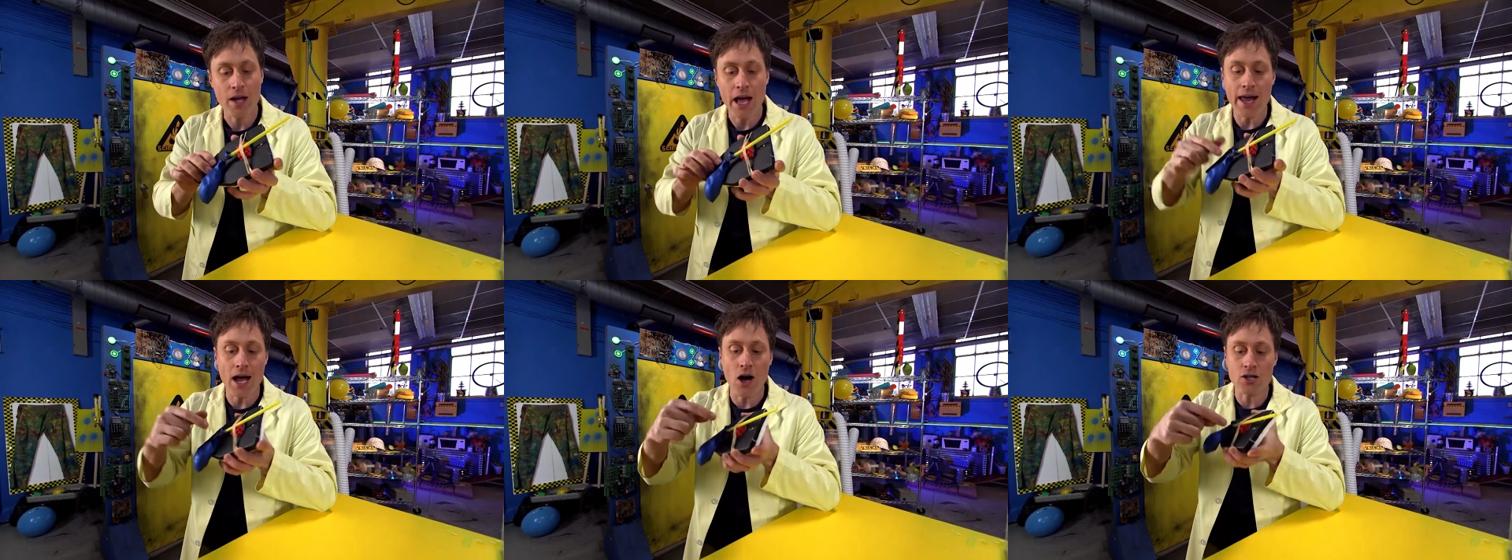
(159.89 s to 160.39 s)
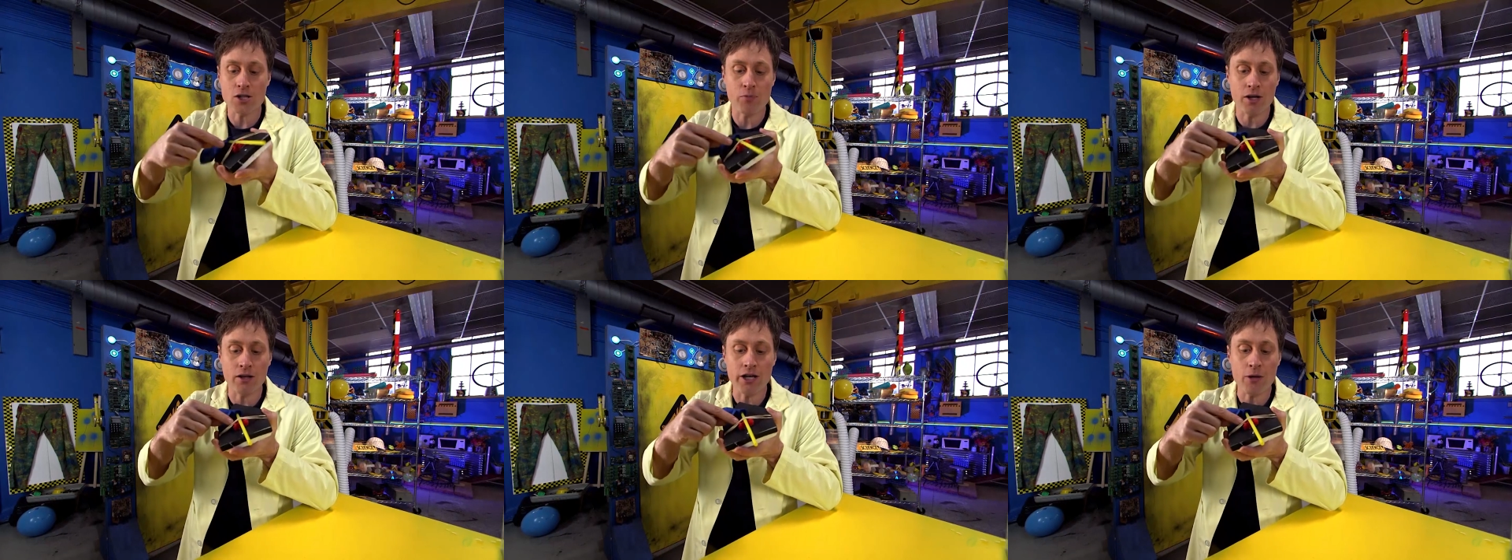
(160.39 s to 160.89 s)
And I also
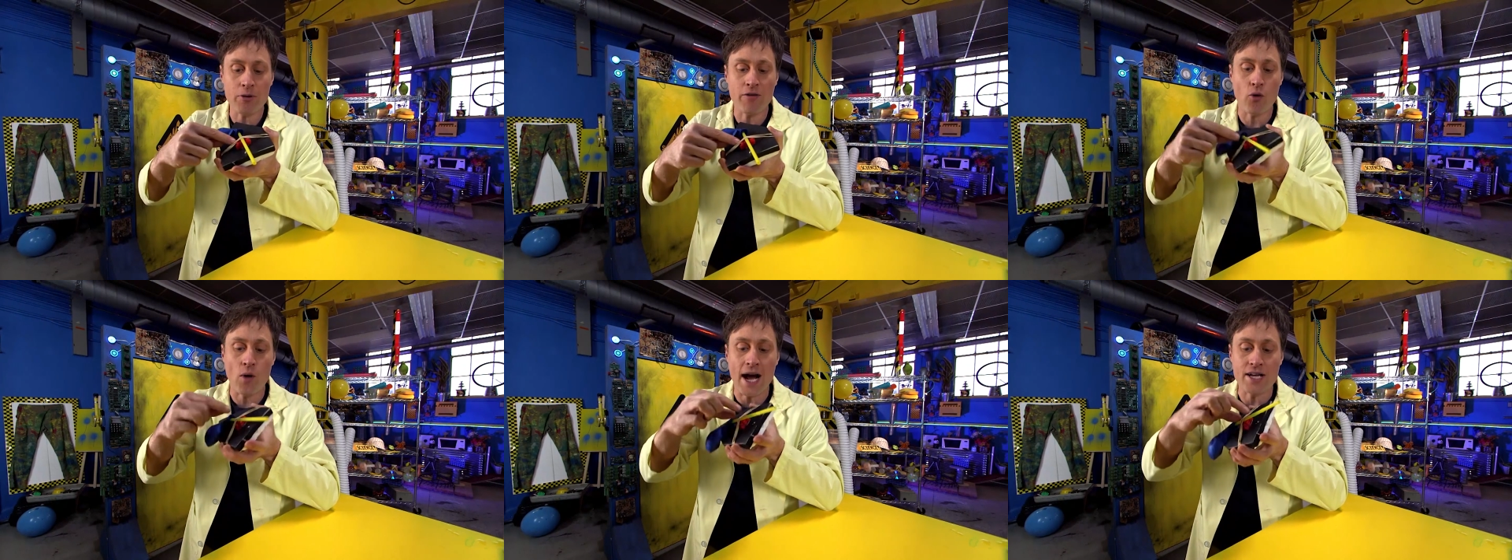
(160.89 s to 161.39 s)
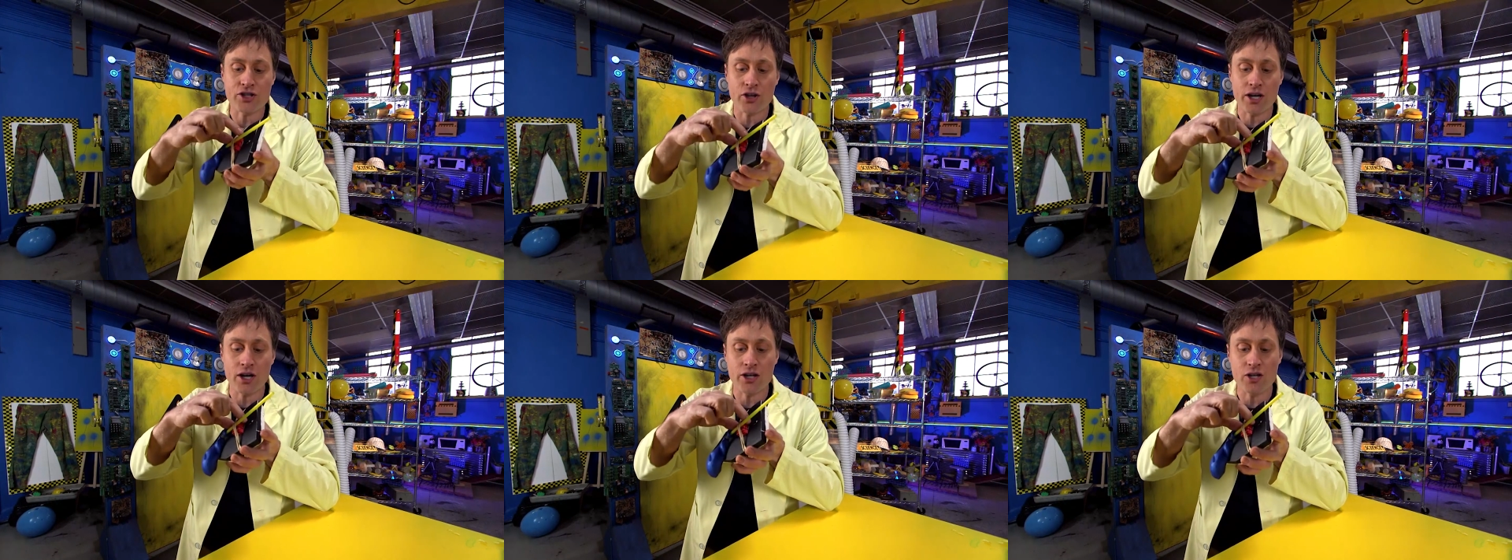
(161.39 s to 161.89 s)
put a little bit of a riser
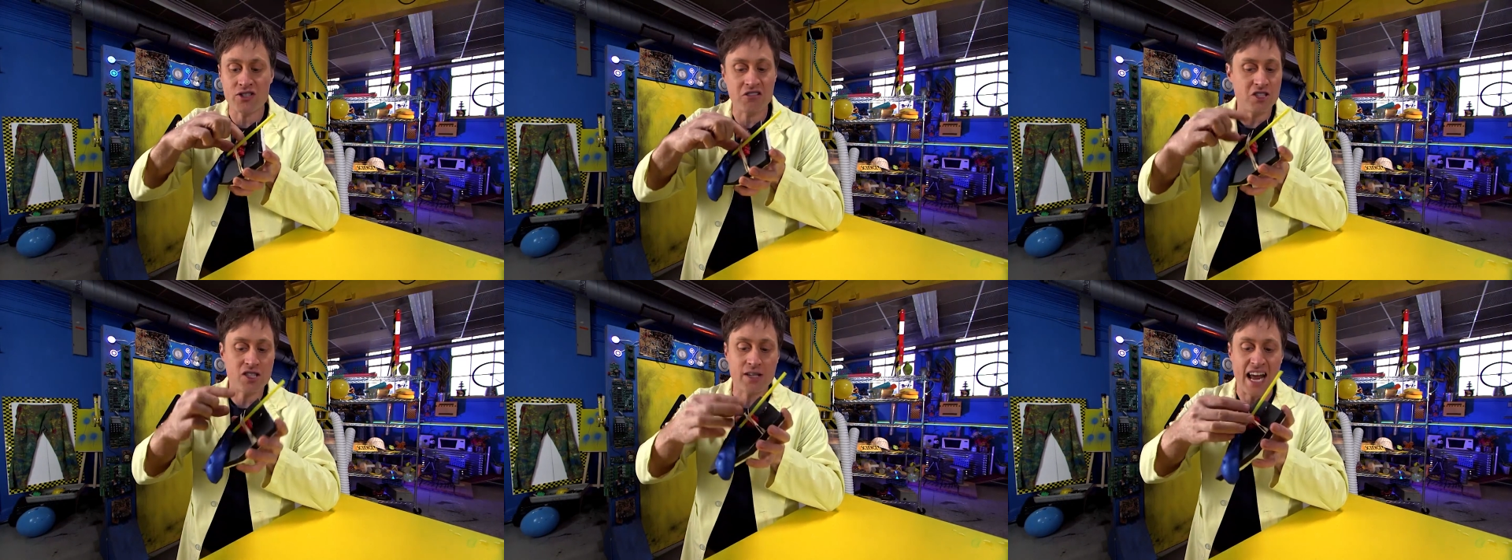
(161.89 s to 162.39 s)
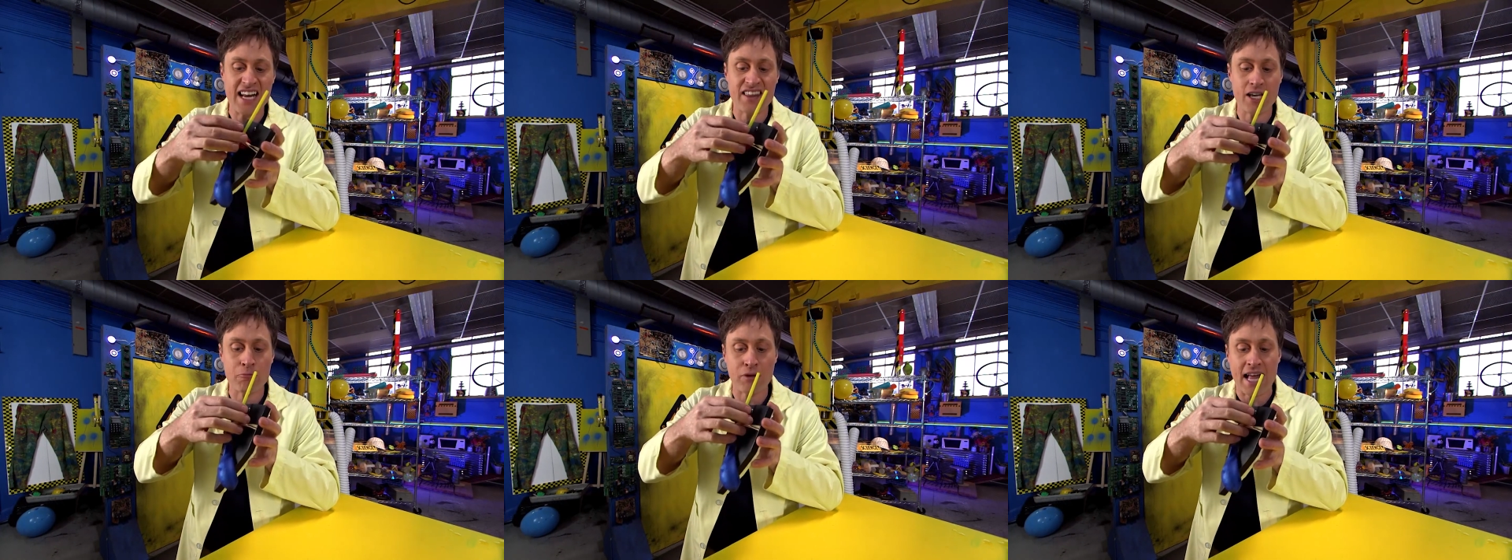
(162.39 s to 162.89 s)
here using just
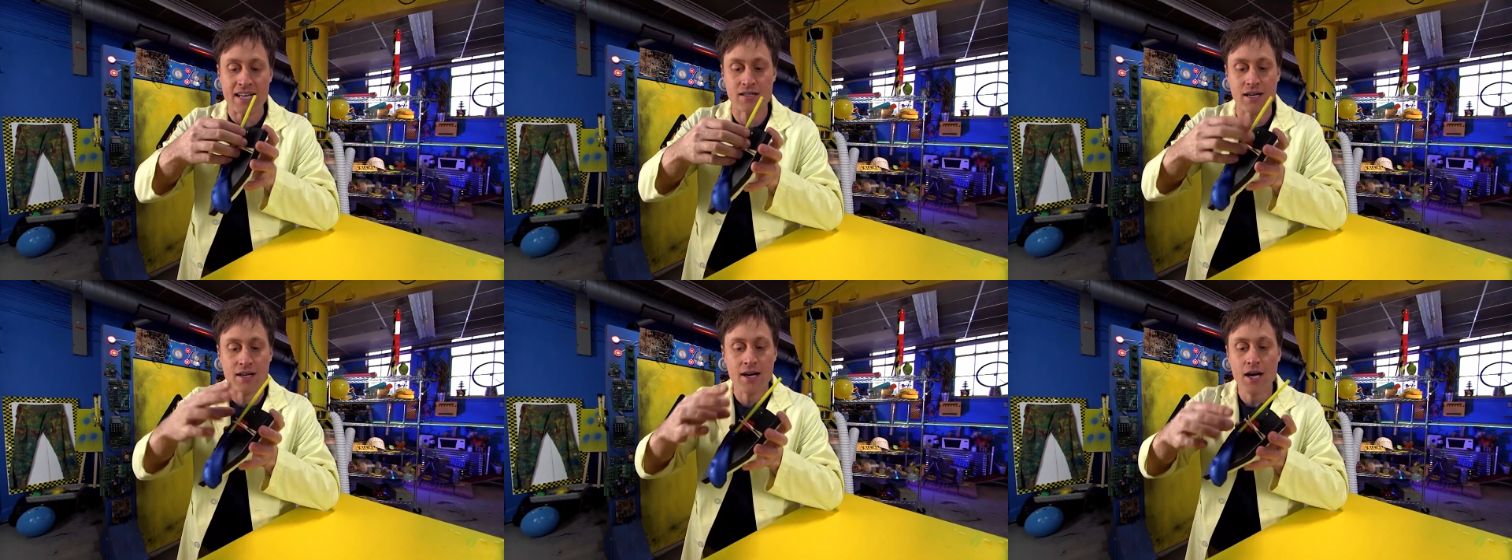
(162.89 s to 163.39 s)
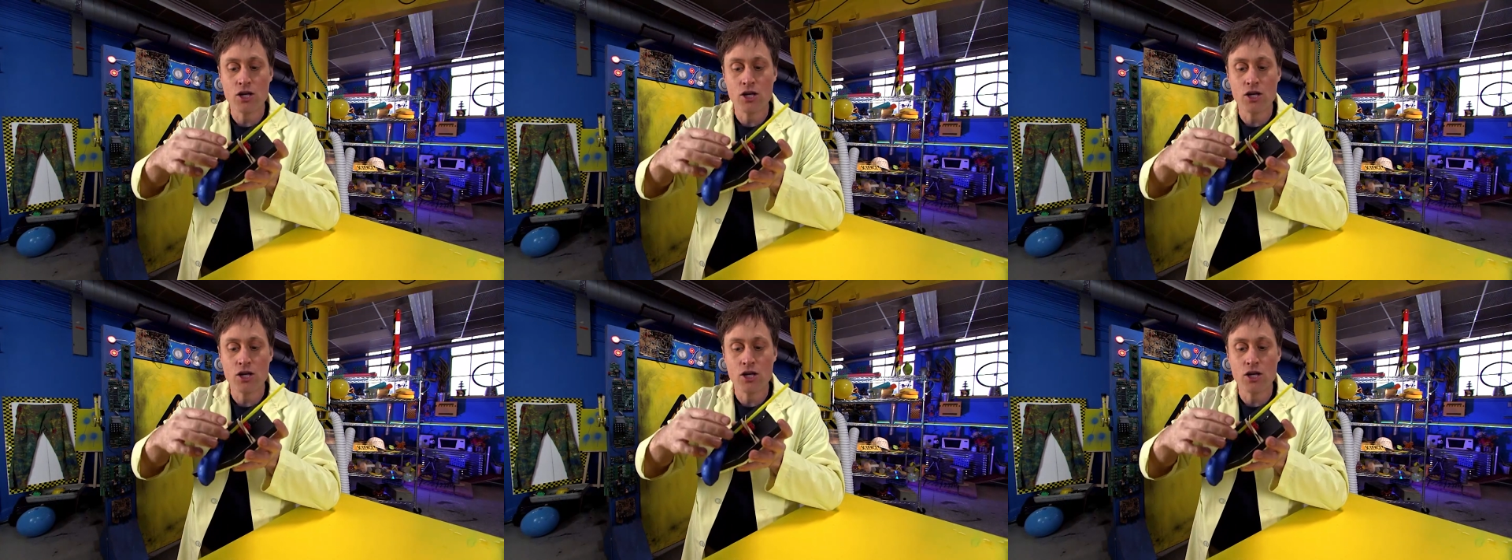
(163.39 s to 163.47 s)
anything plastic